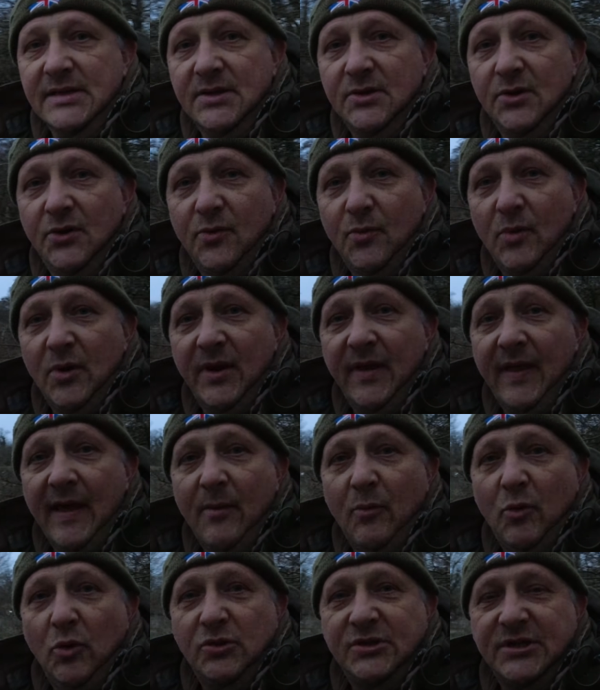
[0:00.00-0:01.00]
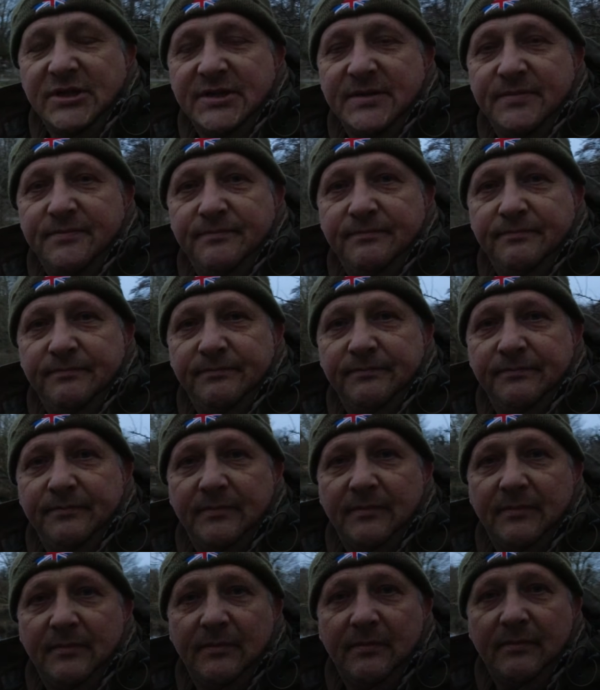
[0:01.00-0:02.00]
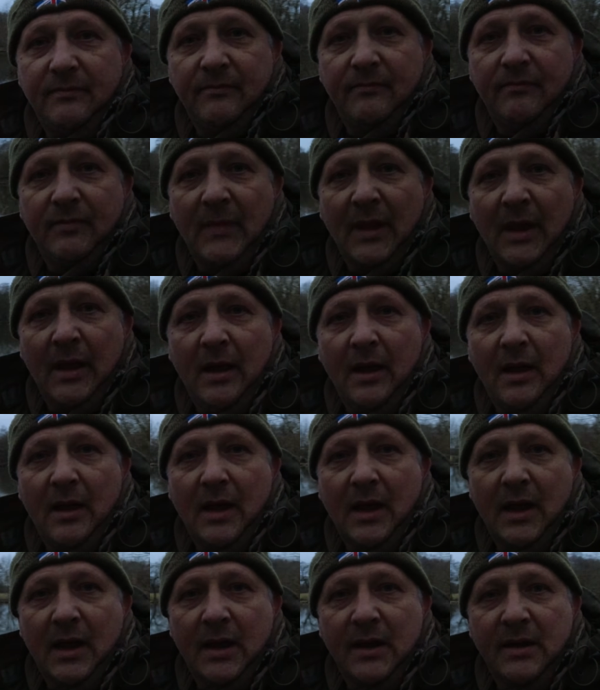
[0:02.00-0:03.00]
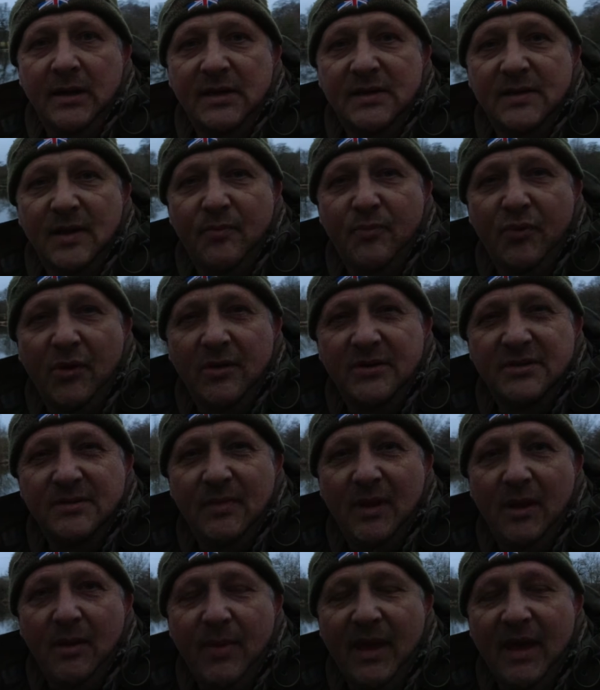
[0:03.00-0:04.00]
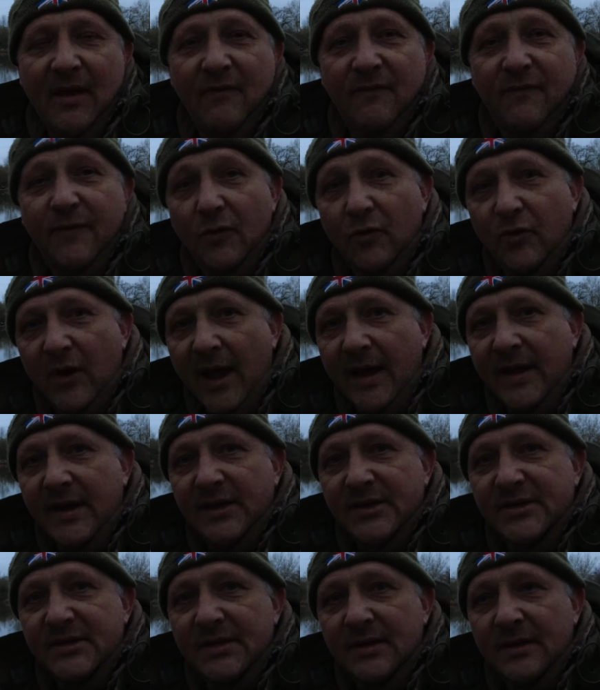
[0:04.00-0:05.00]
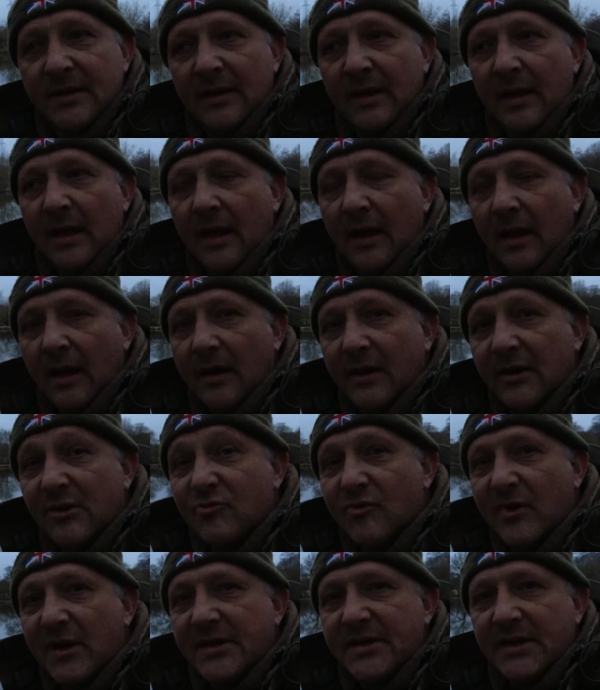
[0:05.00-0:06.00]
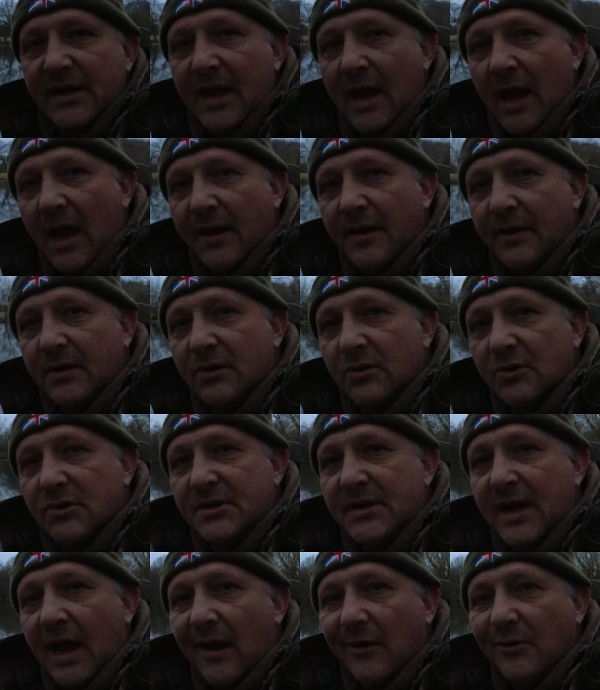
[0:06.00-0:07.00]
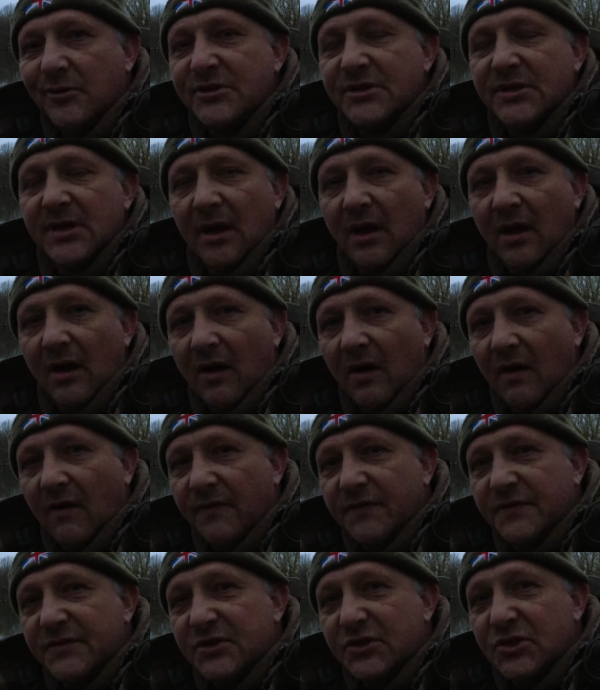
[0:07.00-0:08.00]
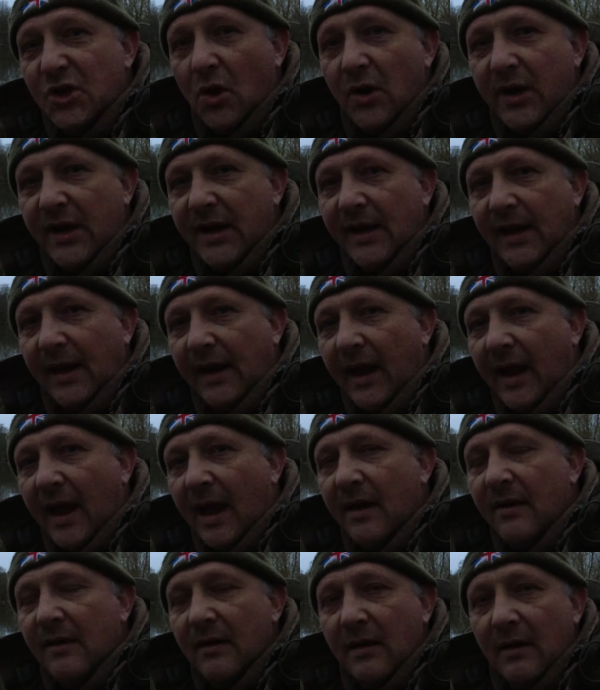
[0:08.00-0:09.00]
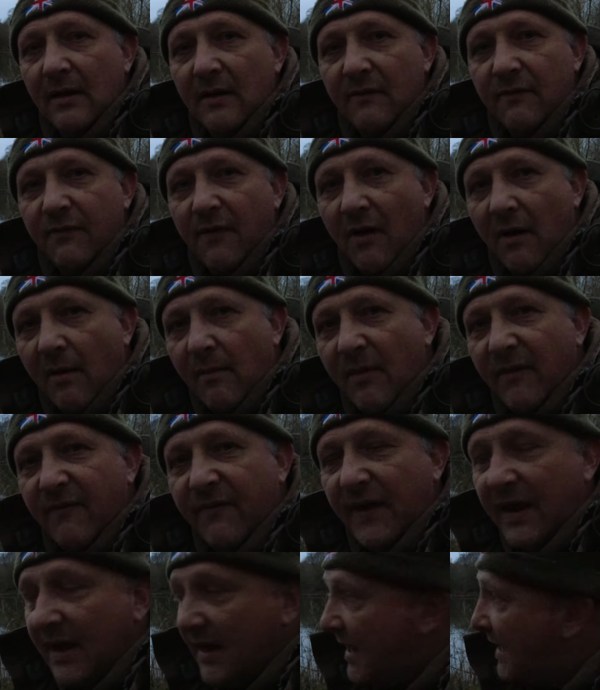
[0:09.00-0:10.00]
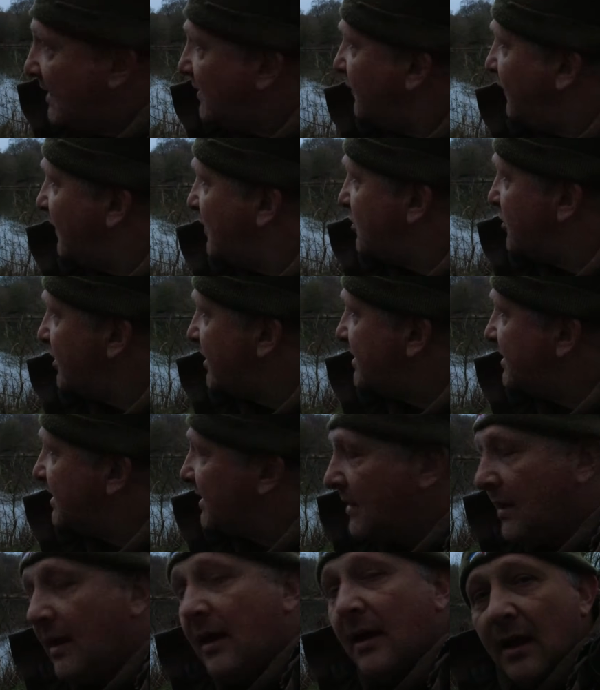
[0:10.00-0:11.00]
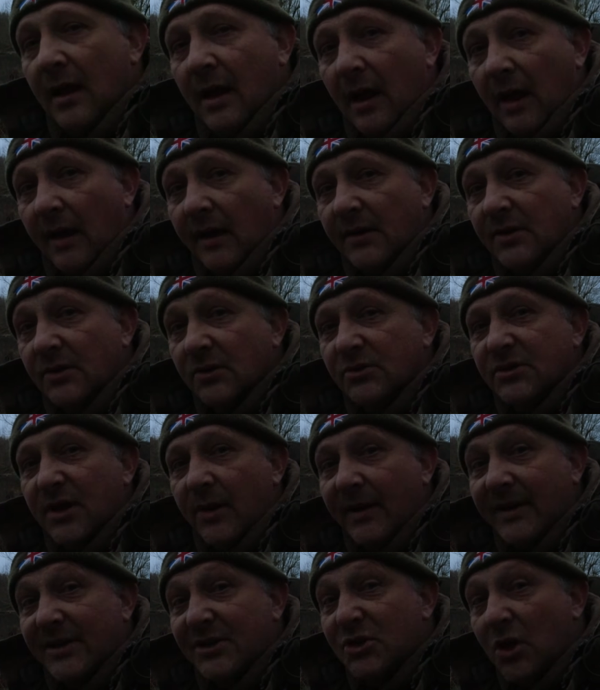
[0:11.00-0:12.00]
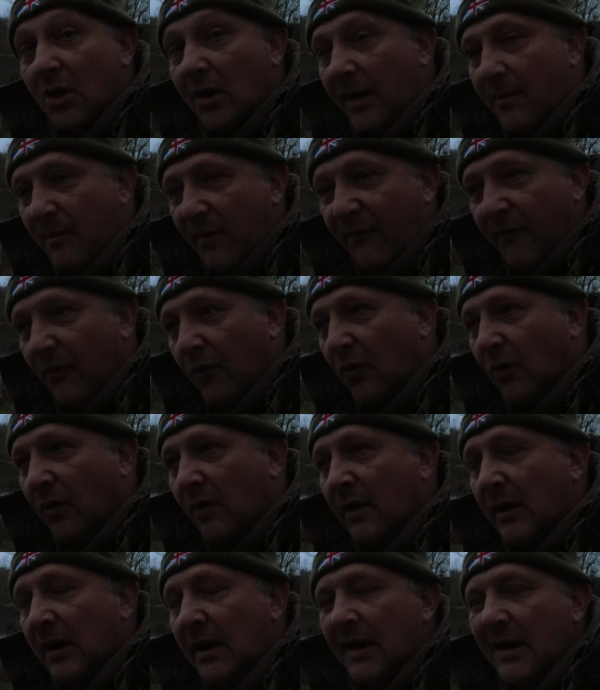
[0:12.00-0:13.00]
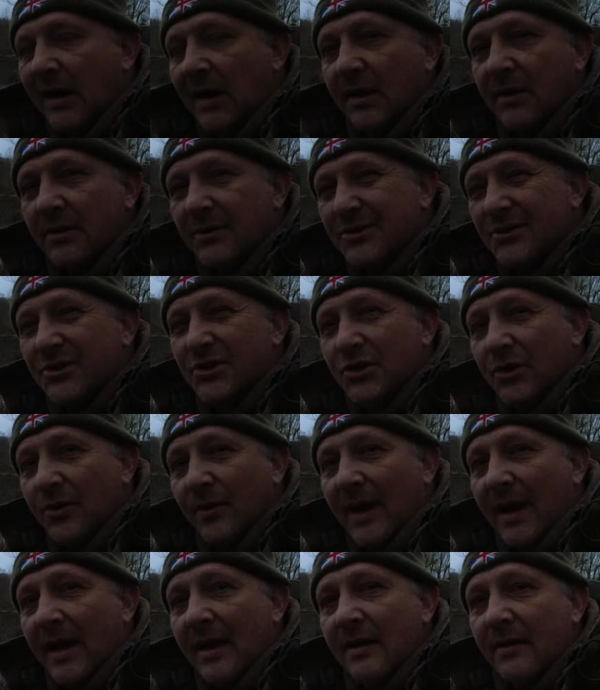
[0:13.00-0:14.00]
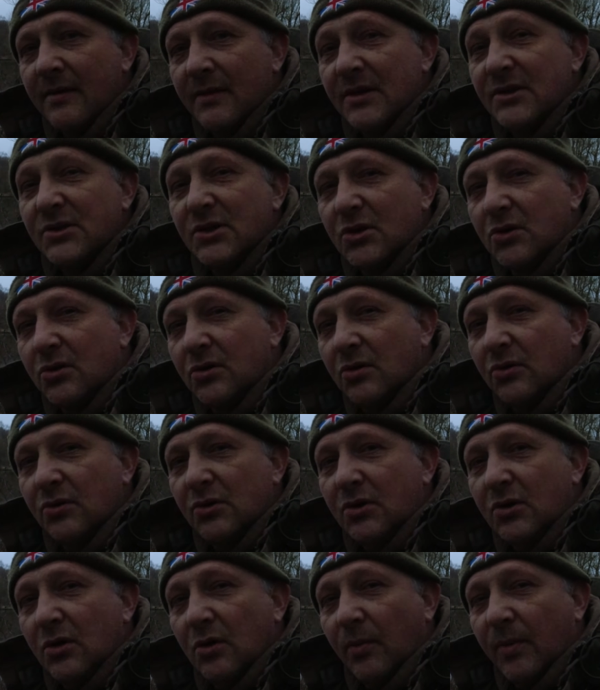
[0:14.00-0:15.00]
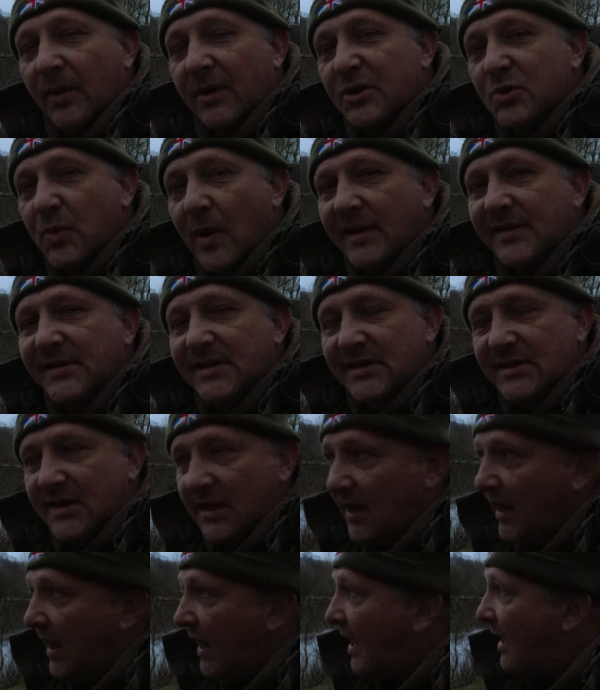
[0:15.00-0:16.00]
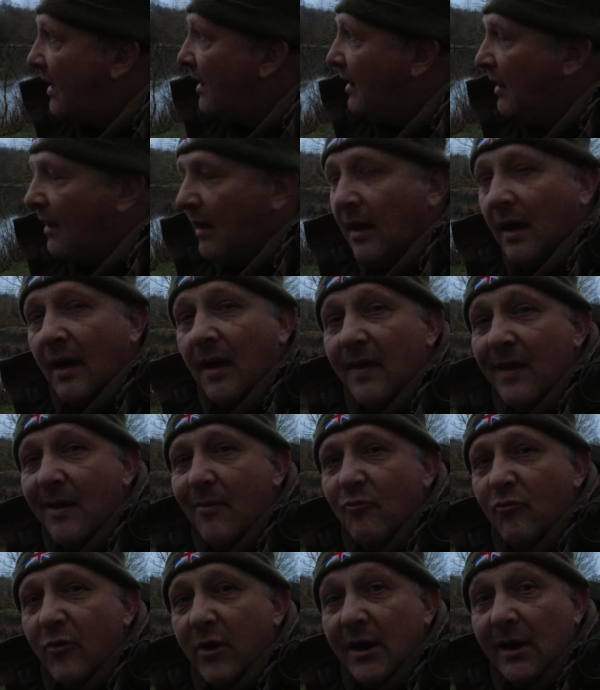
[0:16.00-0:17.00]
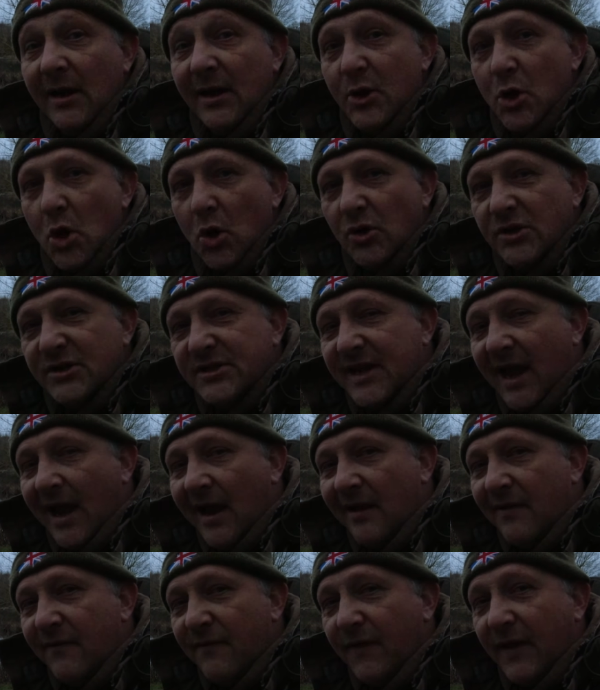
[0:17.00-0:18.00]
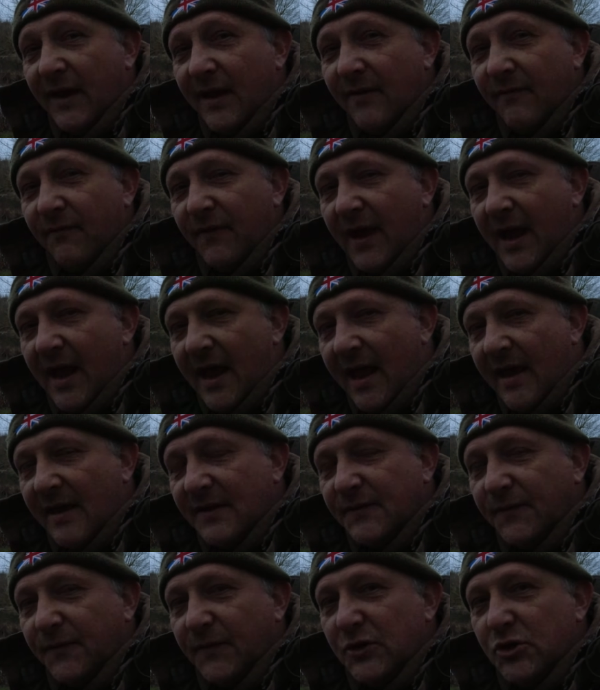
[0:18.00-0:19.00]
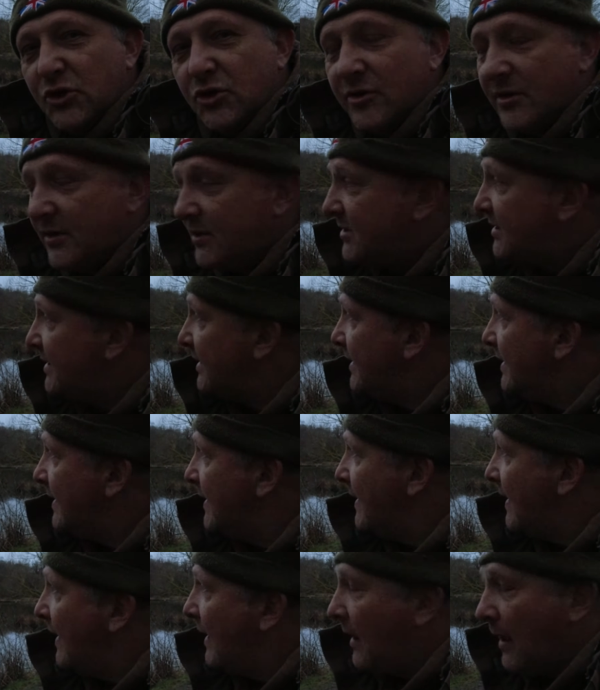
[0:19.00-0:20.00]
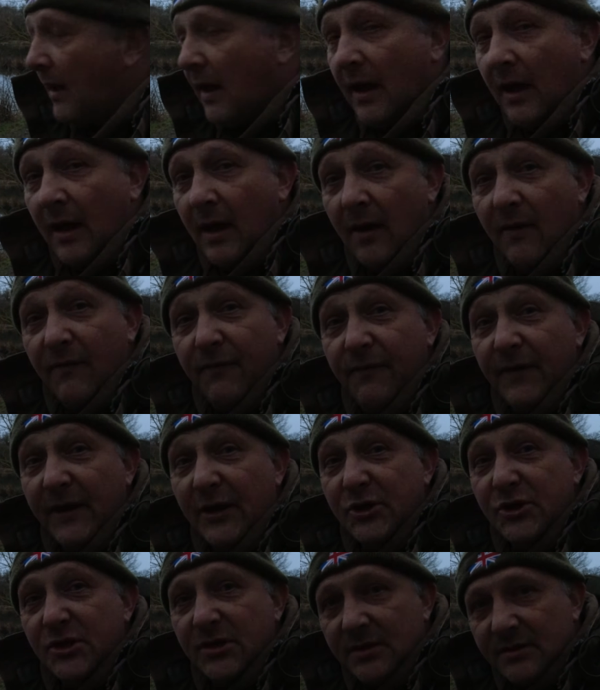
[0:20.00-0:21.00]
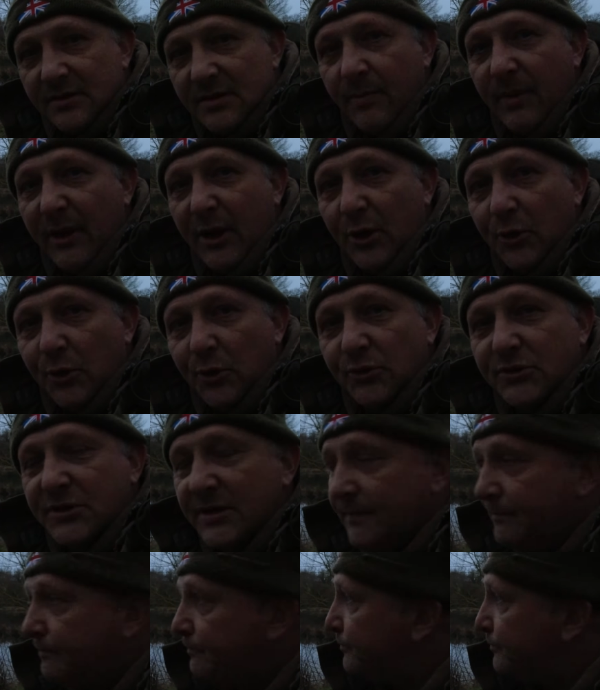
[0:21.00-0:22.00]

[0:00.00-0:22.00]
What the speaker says: is another one of their waters, and it's approximately about 4 acres, and it's recently had a good dose of stocking in here from V&S Fisheries, and it also had a stocking before, and I'm sure there's a good couple of 20s in here, and then really nice scaly V&S Fisheries fish to be caught.